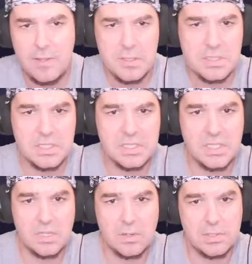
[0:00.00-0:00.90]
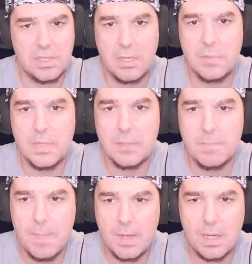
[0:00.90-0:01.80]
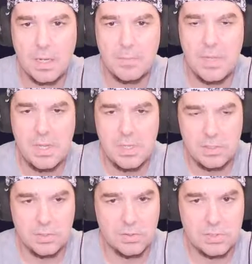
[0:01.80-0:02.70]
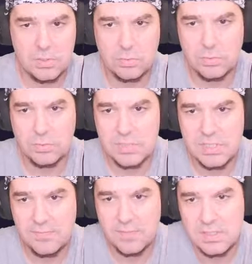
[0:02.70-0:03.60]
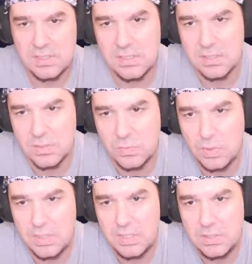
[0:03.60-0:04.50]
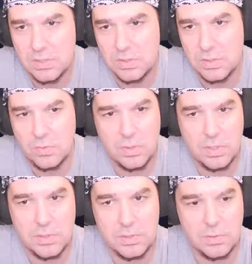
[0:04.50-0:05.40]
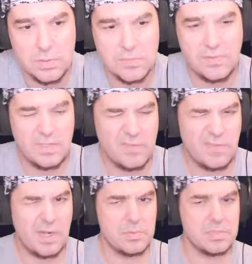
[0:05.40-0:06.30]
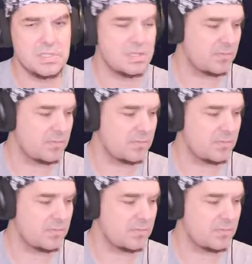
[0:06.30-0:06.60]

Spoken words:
to set our damping. Your total stiffness is 20. So you want to do it's 55% in the